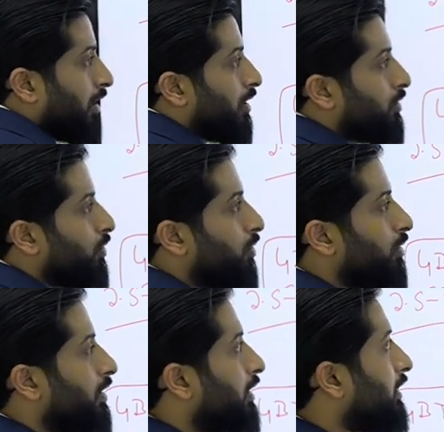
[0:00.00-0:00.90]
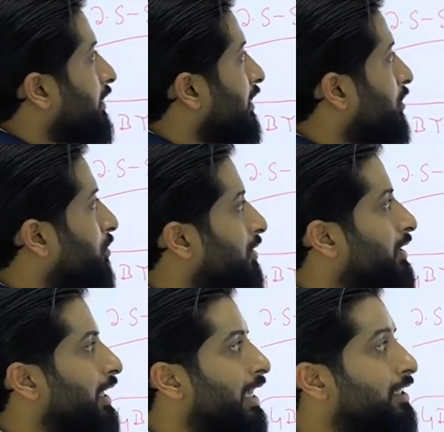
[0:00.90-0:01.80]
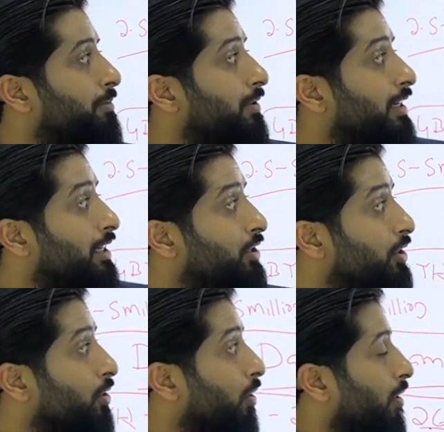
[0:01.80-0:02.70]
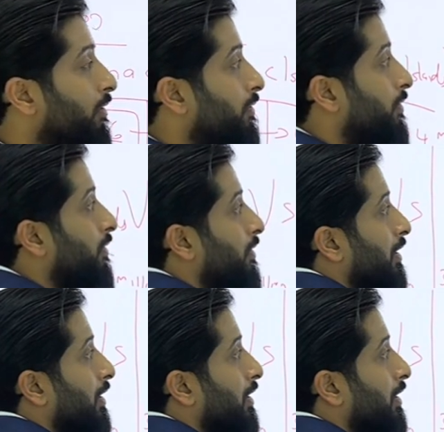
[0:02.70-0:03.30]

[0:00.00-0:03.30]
So this was the explanation of